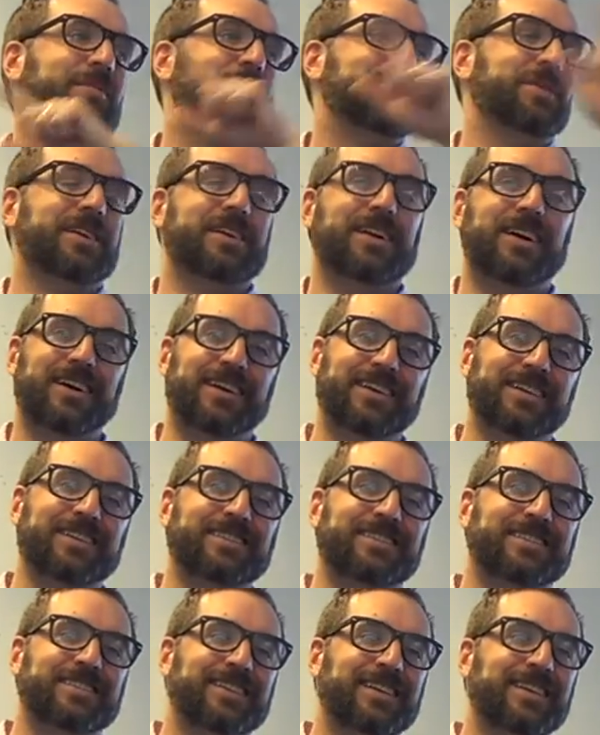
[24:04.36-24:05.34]

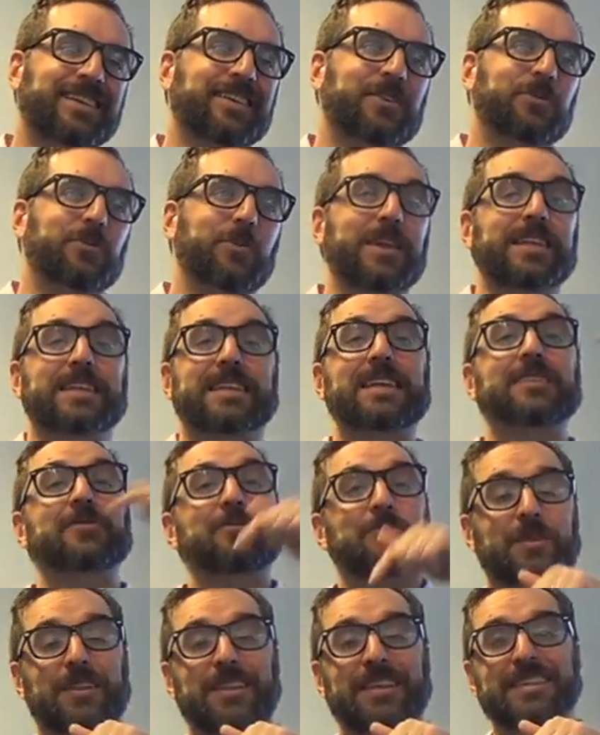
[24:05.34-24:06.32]
because we
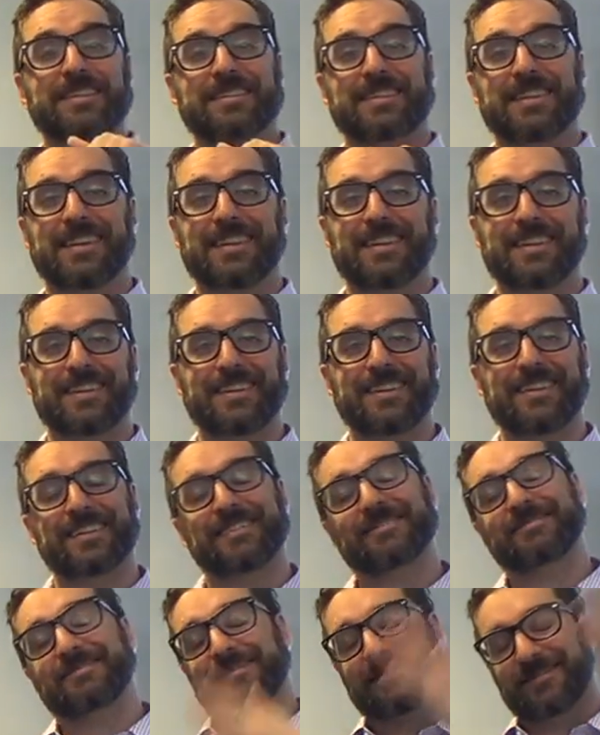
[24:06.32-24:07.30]
didn't release it,
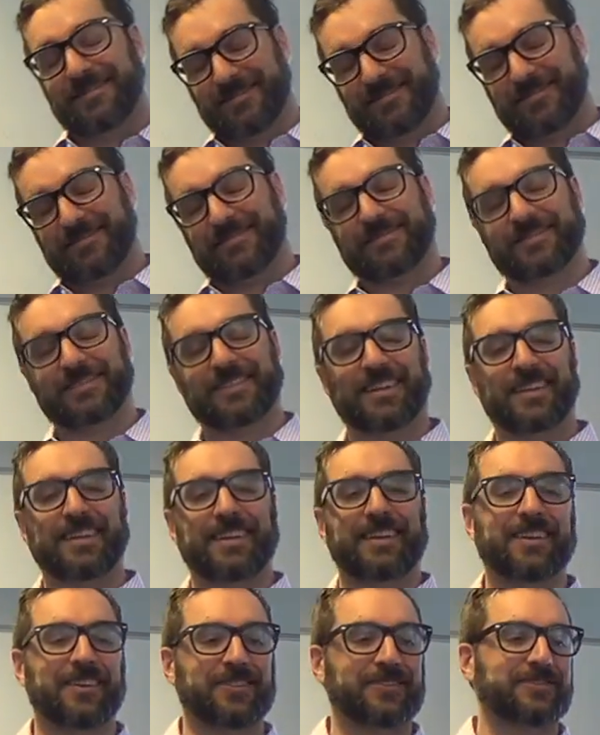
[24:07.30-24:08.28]

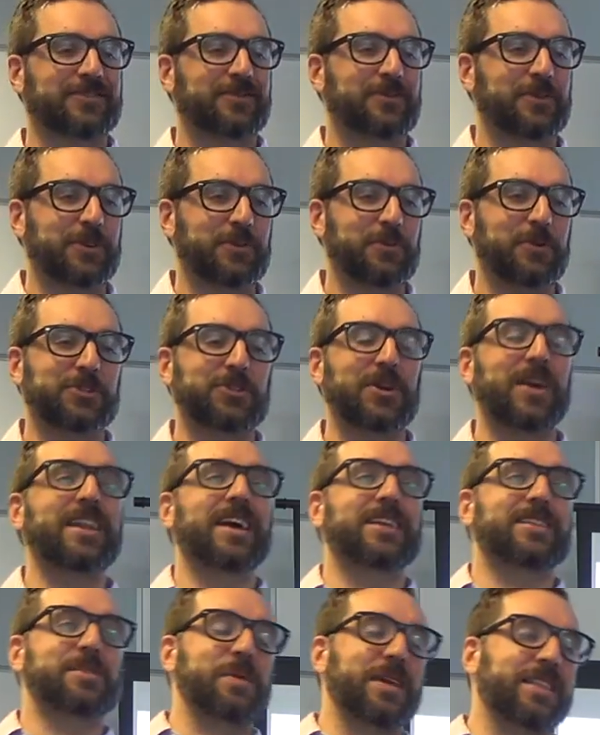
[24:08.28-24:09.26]
you know, we're, we're trying
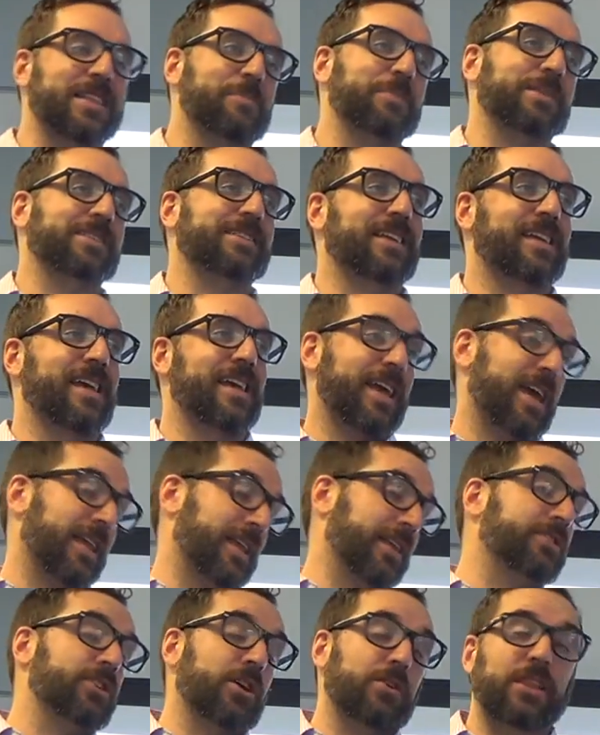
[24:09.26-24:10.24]
not to make that mistake again.
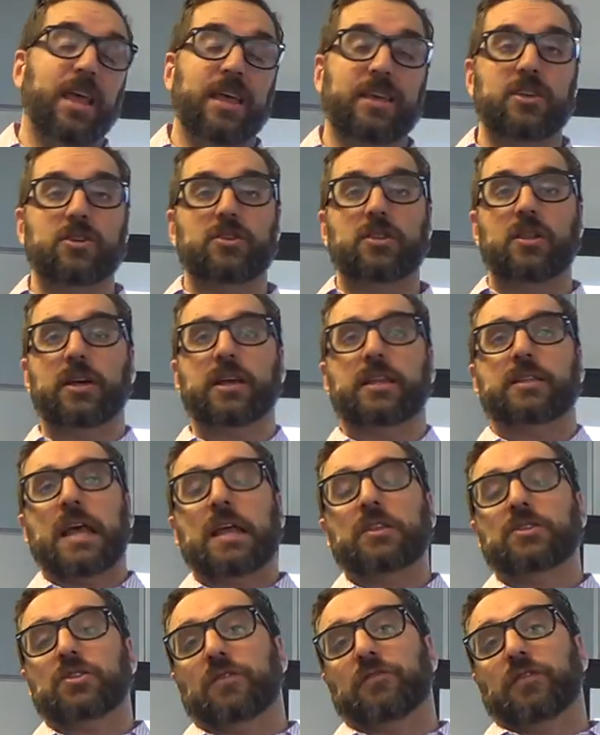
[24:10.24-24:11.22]
And so like you look at
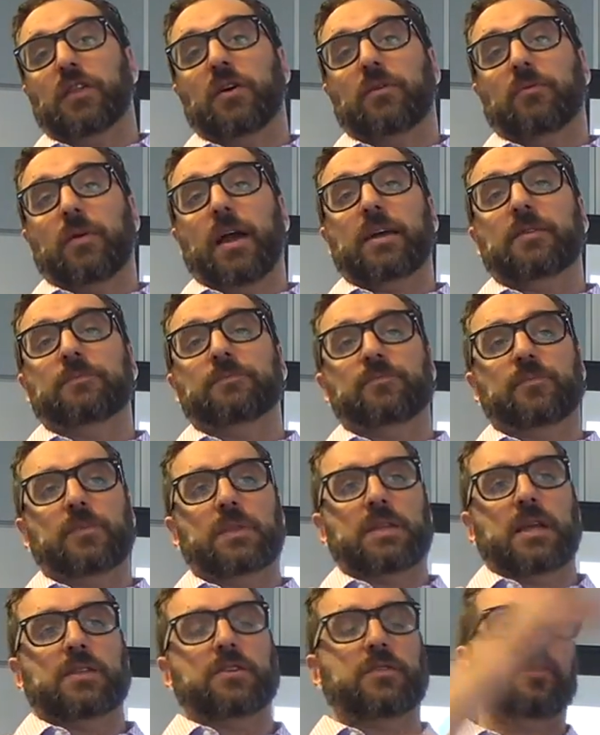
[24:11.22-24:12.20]
TensorFlow, right?
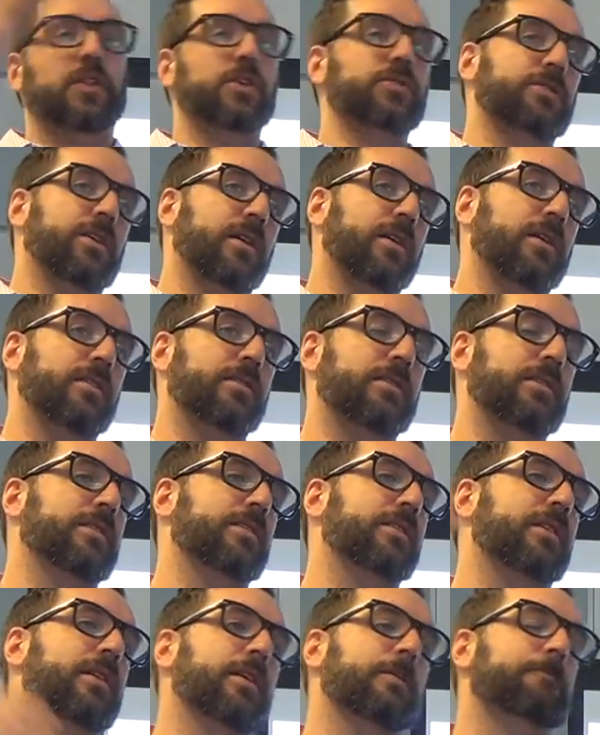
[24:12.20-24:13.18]
TensorFlow is uh,
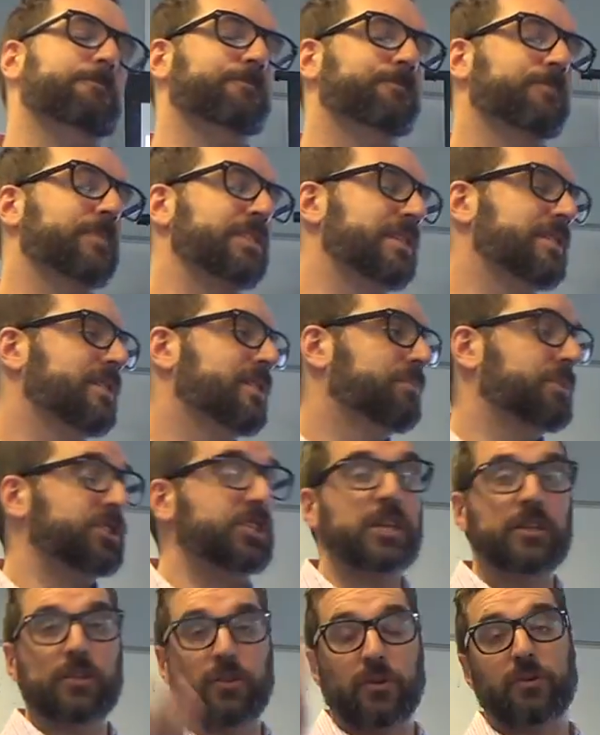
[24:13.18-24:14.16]
the um,
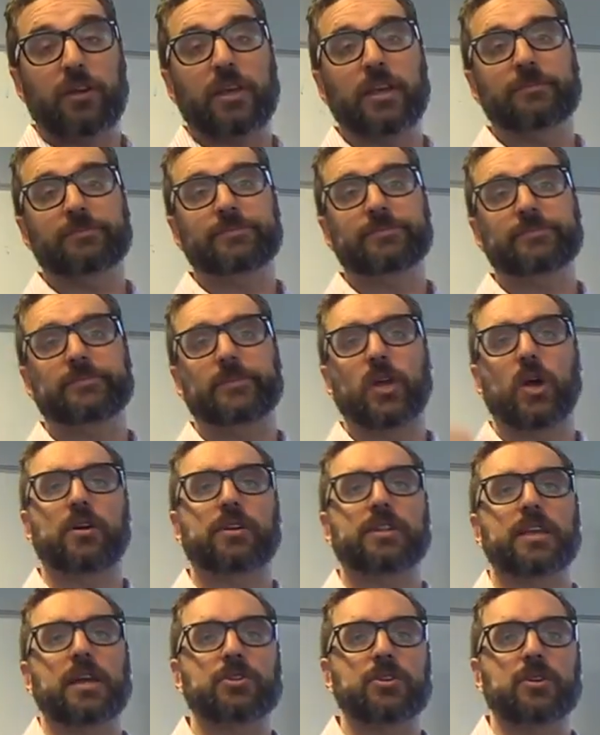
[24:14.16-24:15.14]
machine learning
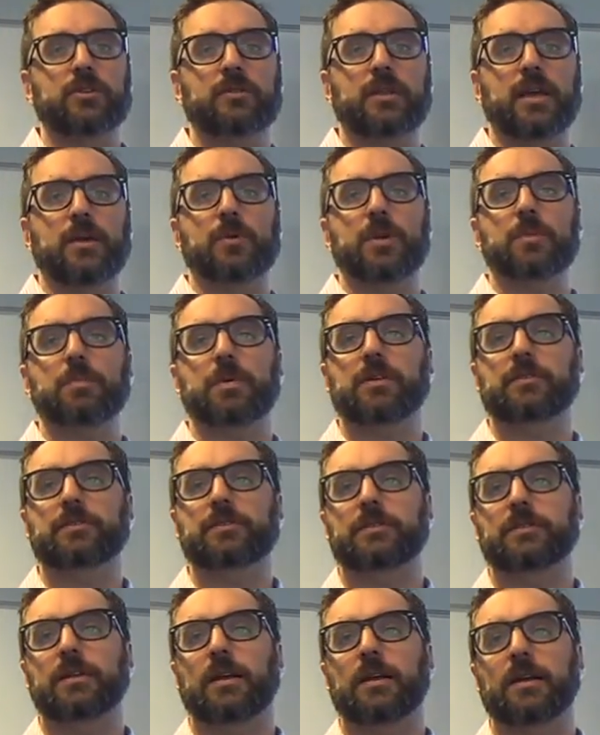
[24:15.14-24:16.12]
architecture that we
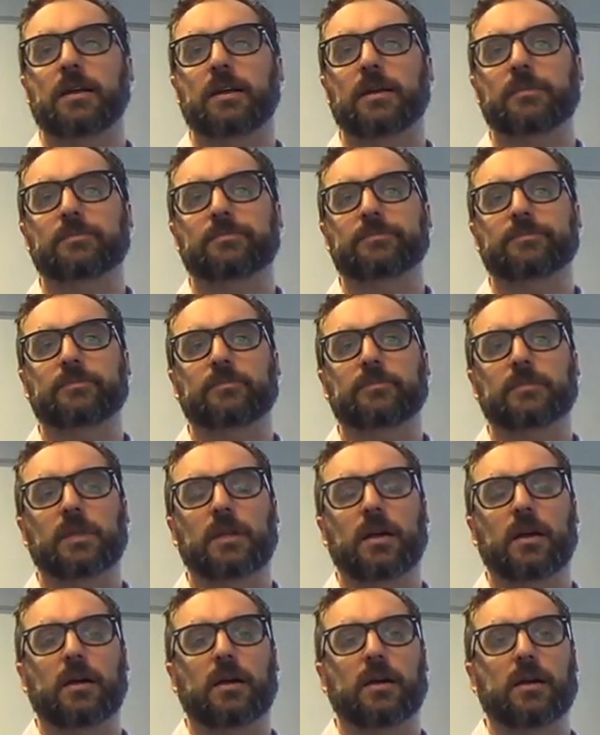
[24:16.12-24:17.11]
built um,
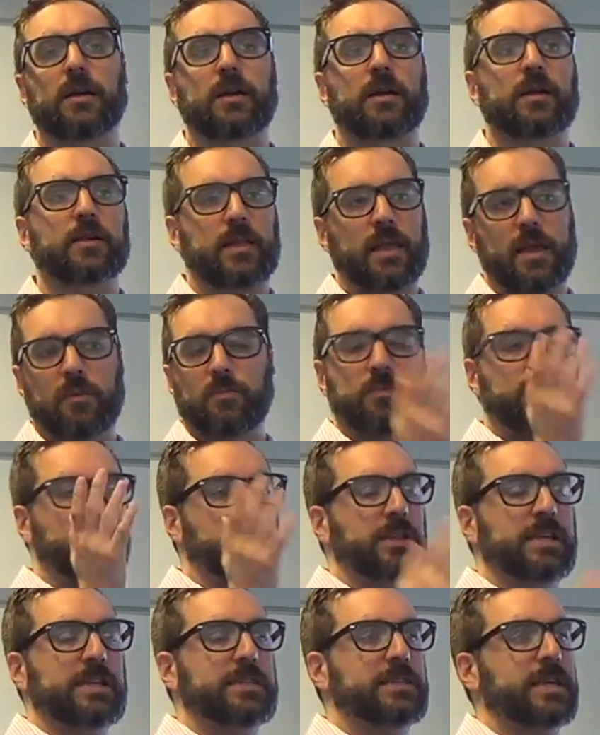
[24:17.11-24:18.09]
uh, that
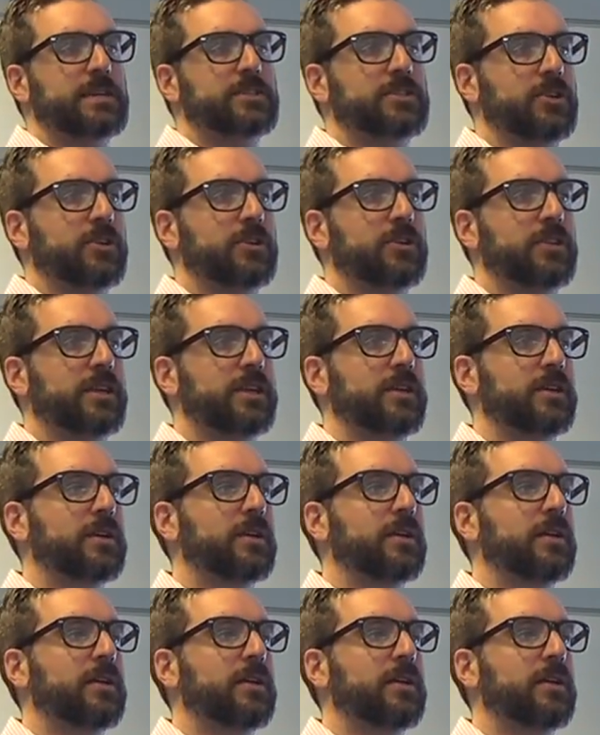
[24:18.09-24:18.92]
released externally.